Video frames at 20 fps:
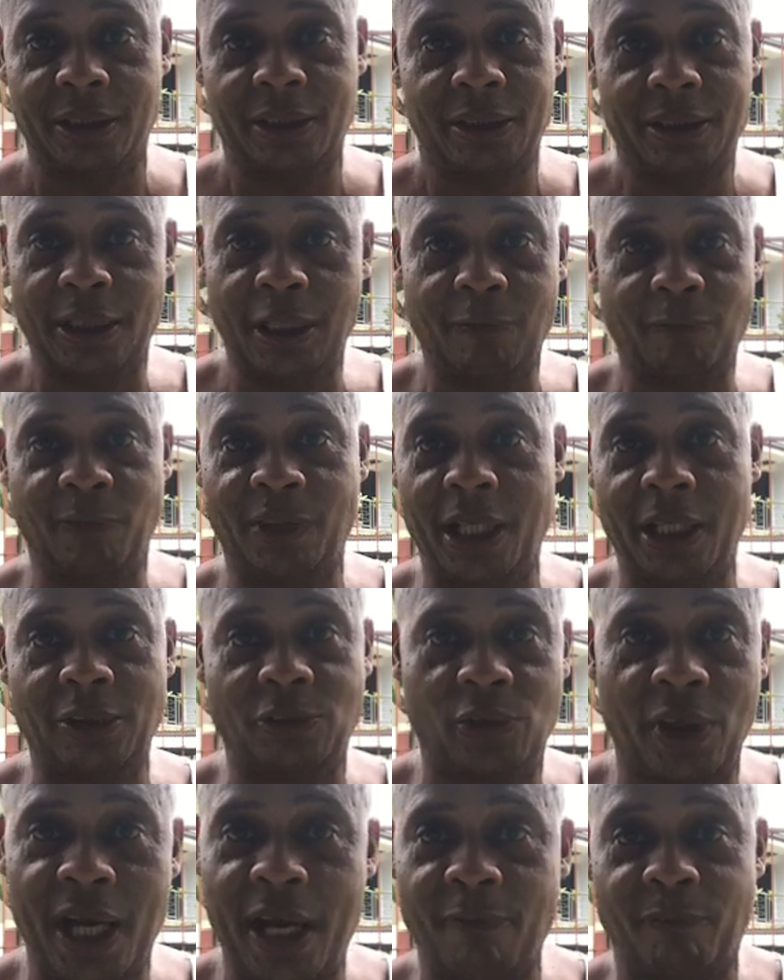except for that
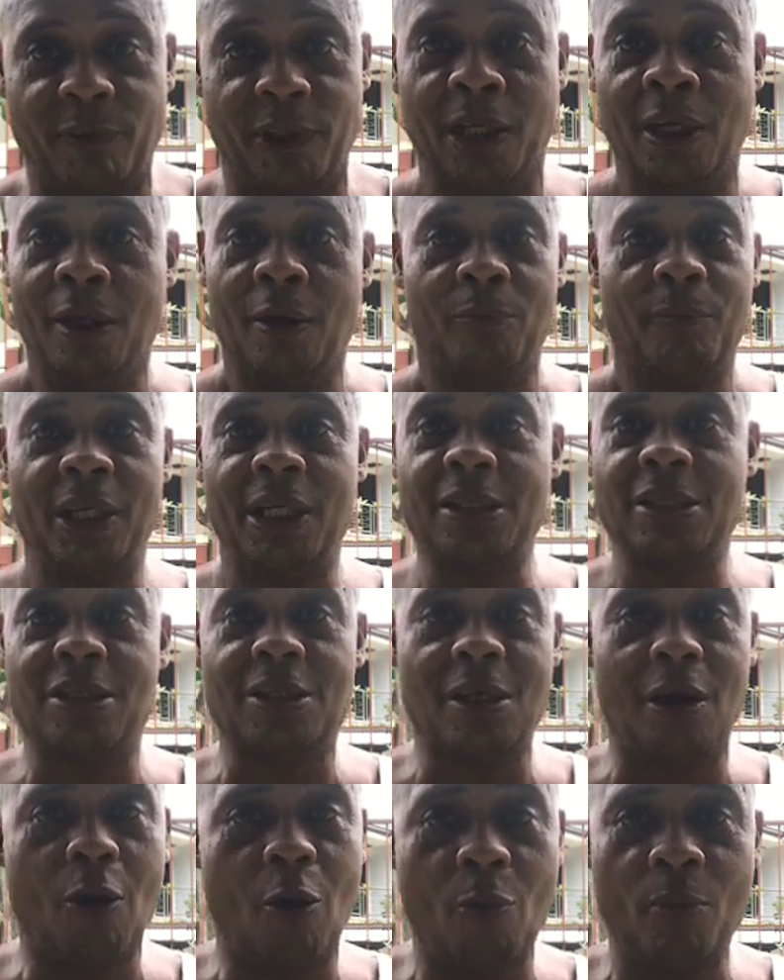traffic. Man, there's
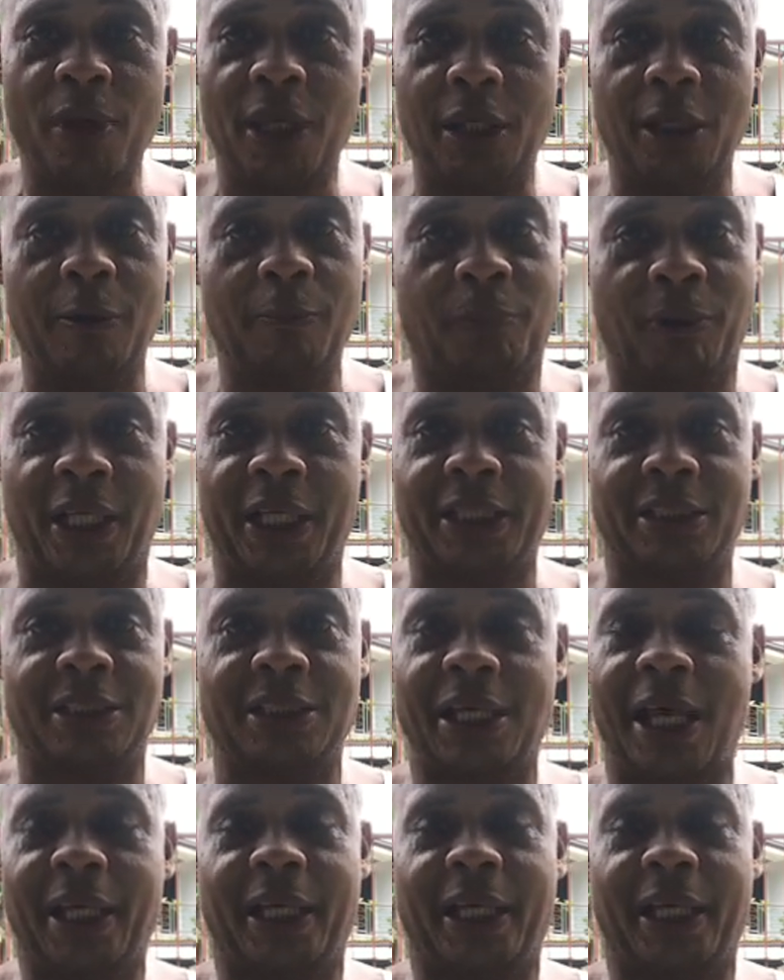so many places. I